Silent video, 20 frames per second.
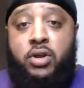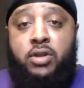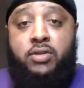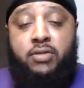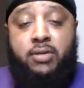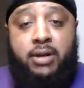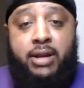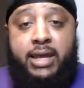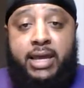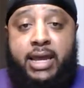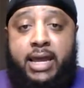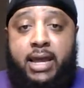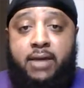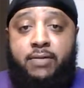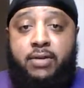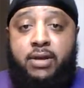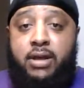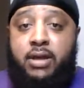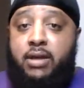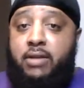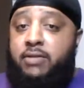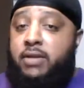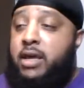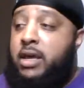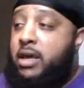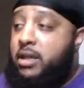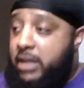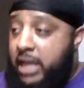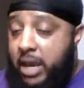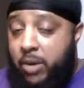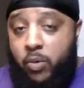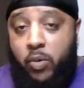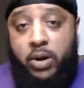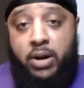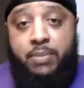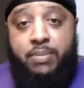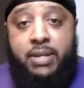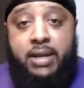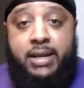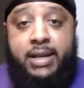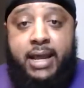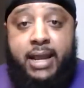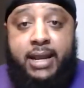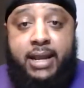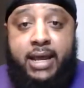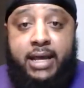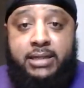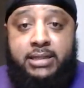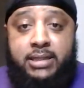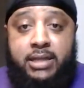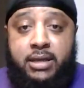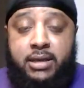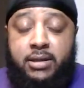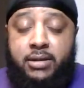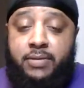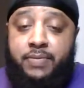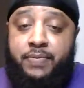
to leave because they want to be that next nigga.